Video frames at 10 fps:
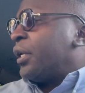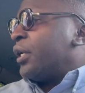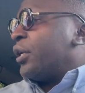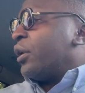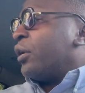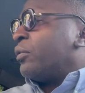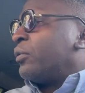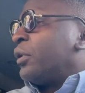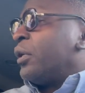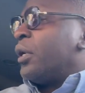you know?
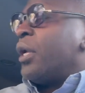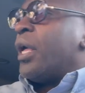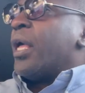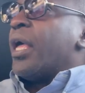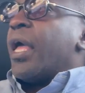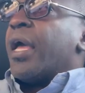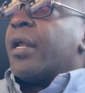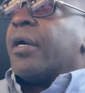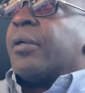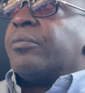And,
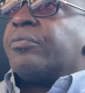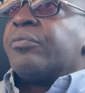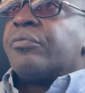um,